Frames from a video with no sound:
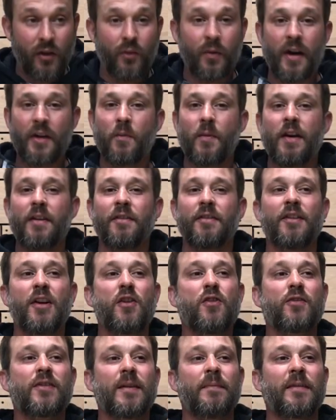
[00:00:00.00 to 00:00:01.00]
Right away on the
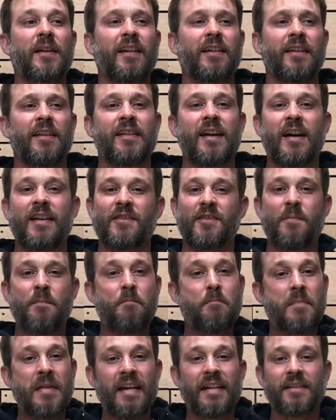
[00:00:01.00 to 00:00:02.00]
nose, I'm getting a nice
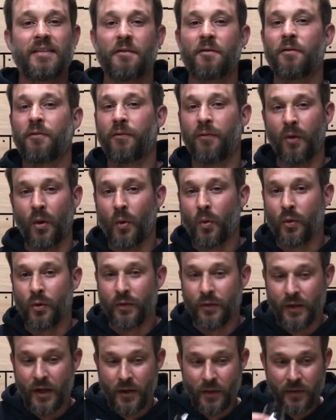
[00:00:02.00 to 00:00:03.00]
mint
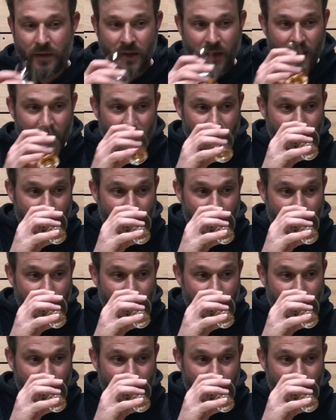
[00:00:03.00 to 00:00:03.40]
floral note.